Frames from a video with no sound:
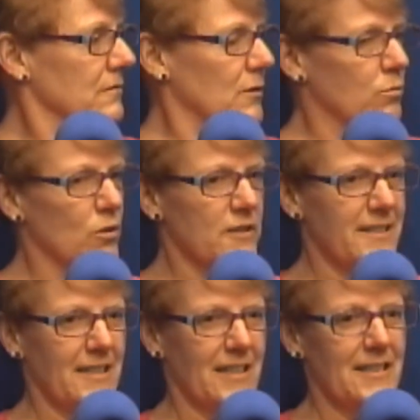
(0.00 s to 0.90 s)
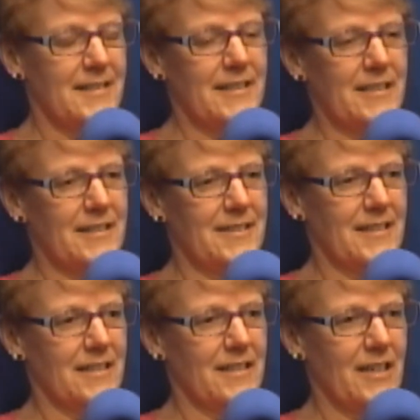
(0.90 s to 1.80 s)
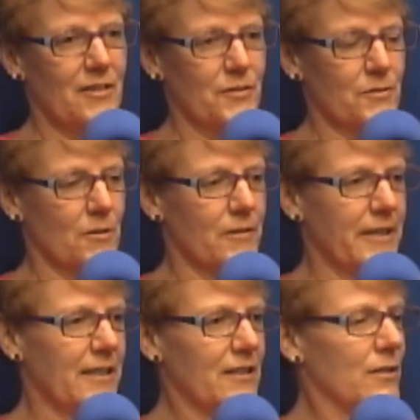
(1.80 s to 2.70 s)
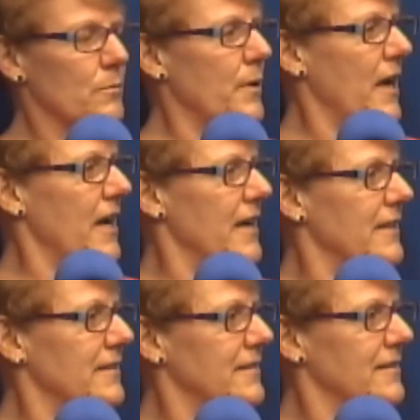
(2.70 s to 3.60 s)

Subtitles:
The worst thing I see is the nails growing into the pads,